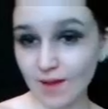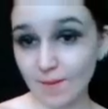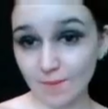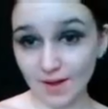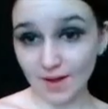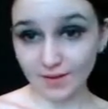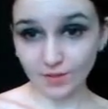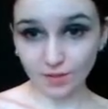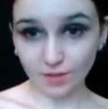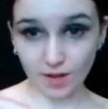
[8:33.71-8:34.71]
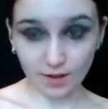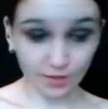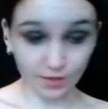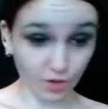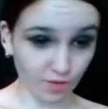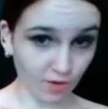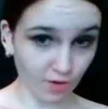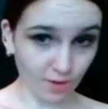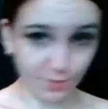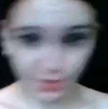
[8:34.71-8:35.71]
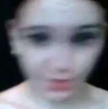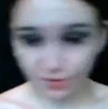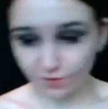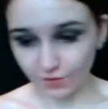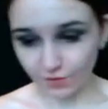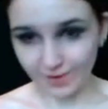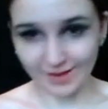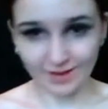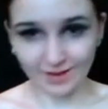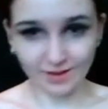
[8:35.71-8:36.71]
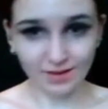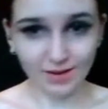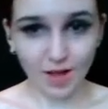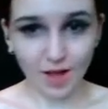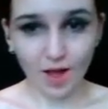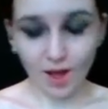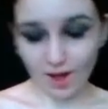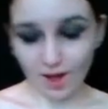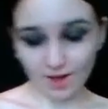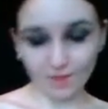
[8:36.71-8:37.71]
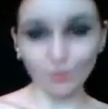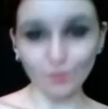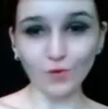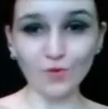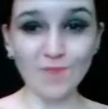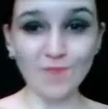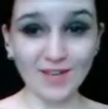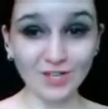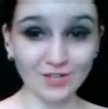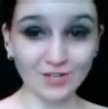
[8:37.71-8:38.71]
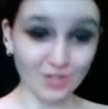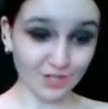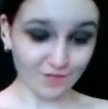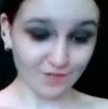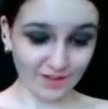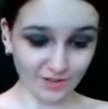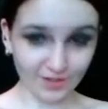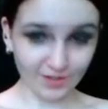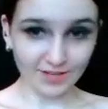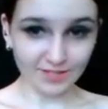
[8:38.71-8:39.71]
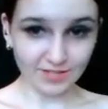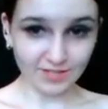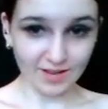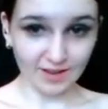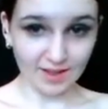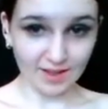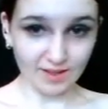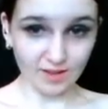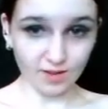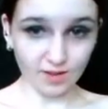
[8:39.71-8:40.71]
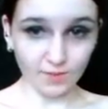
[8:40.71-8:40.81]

But your other option for a more romantic, just fed look is to take a